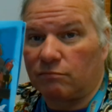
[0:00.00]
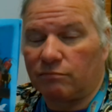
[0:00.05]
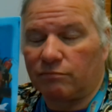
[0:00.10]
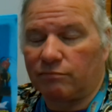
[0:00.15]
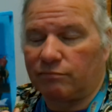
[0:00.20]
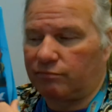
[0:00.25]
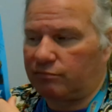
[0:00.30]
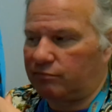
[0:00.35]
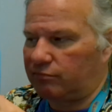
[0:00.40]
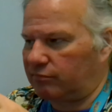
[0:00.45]

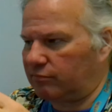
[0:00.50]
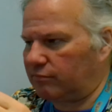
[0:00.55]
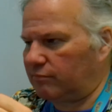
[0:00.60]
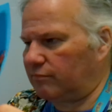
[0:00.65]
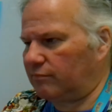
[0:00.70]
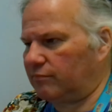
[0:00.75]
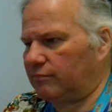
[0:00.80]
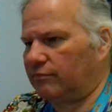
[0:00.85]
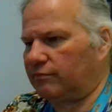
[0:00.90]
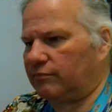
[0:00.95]

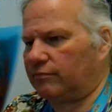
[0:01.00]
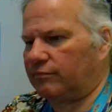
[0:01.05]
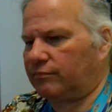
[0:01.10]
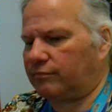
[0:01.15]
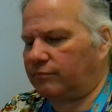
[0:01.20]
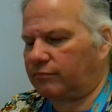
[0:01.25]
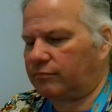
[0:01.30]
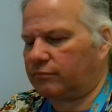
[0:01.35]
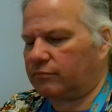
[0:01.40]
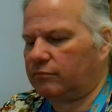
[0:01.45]

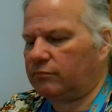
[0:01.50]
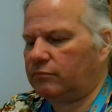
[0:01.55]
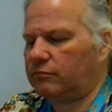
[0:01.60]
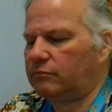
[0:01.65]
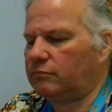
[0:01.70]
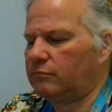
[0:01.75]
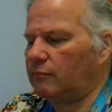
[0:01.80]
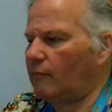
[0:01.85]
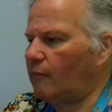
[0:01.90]
(no one is talking)